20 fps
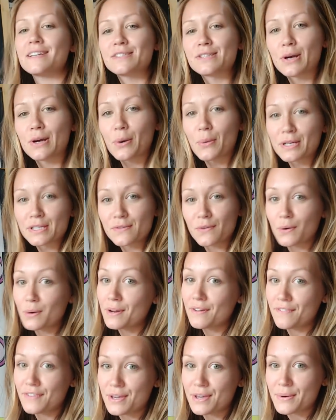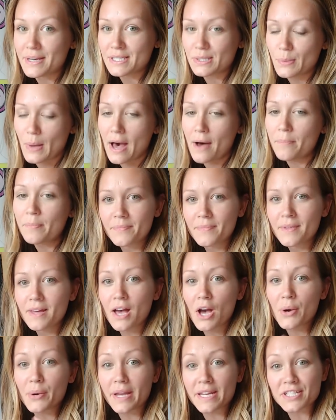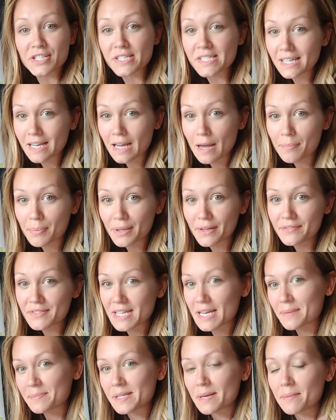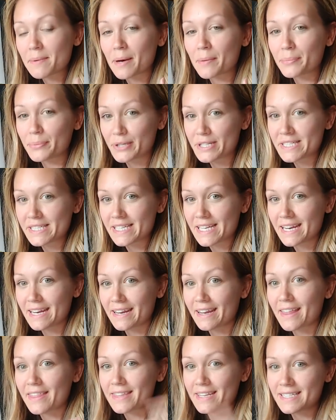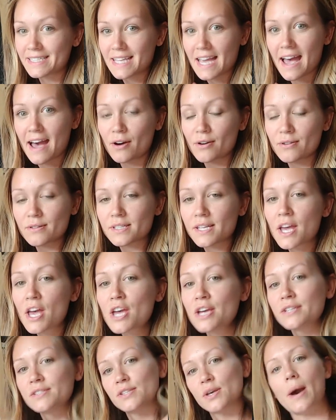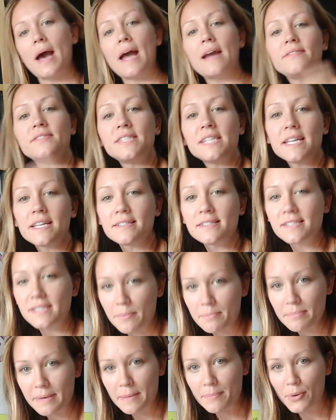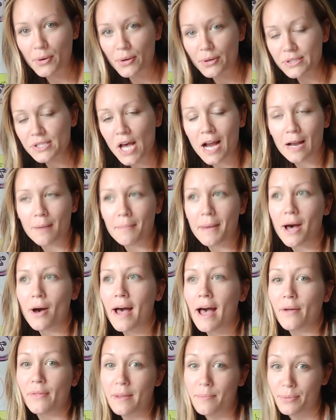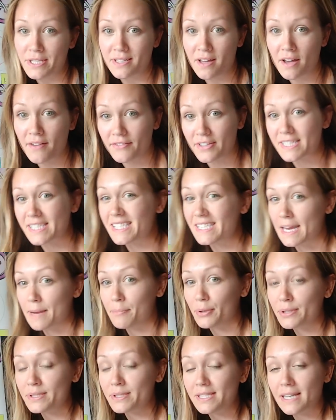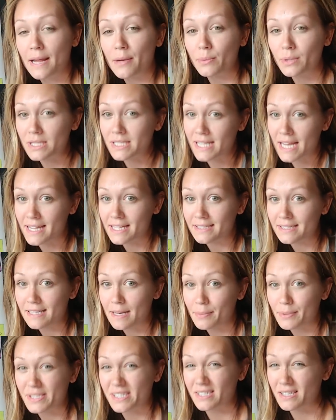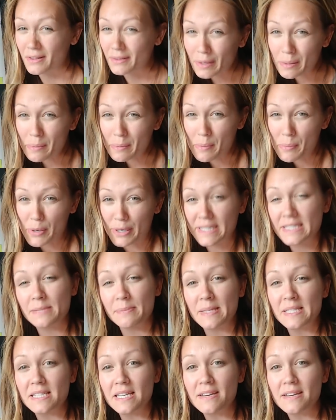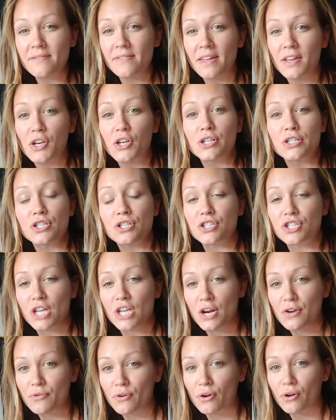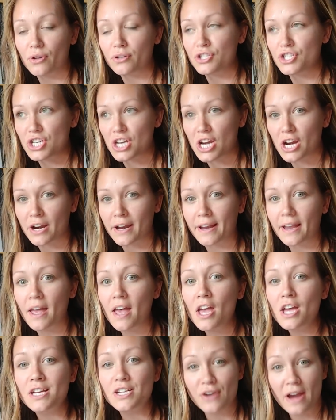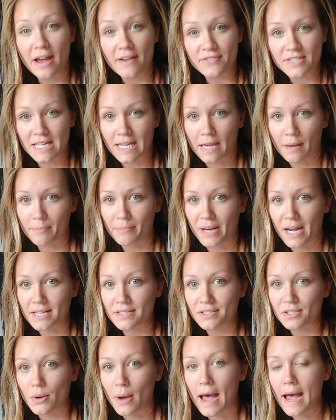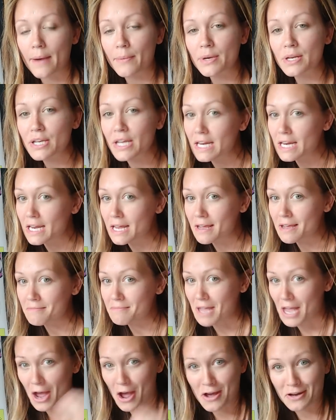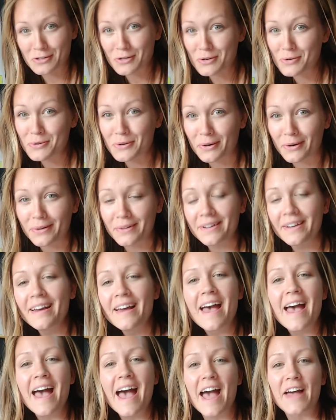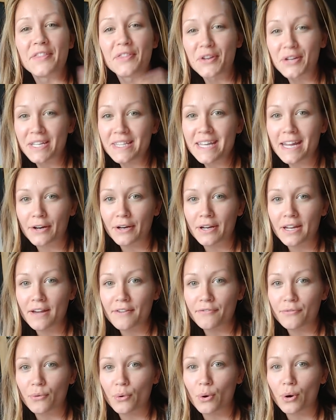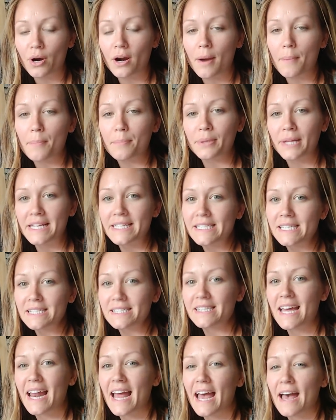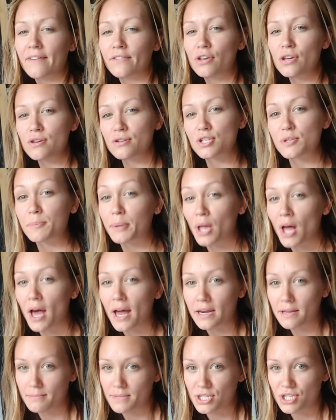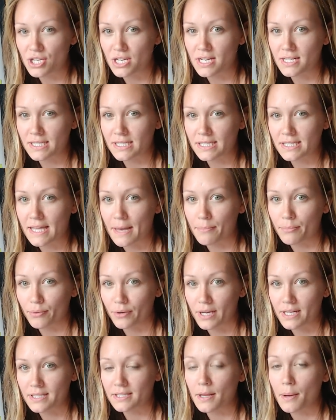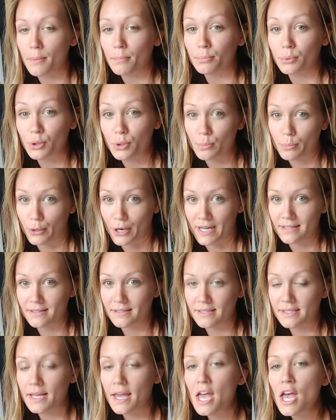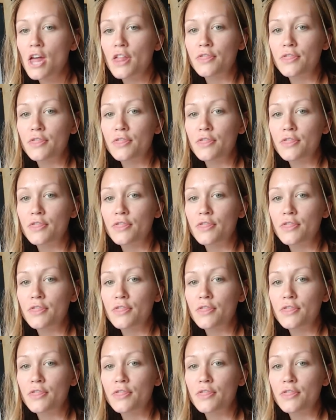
that. So it works for review as well. Okay, just a couple of tips about printing these out. So I've seen some people talk about how they print off at Staples, and I will say that Staples is a little bit more expensive than your general generic drafting company. So I would get on Google and look in the area for places that have huge plotting machines that print blueprints.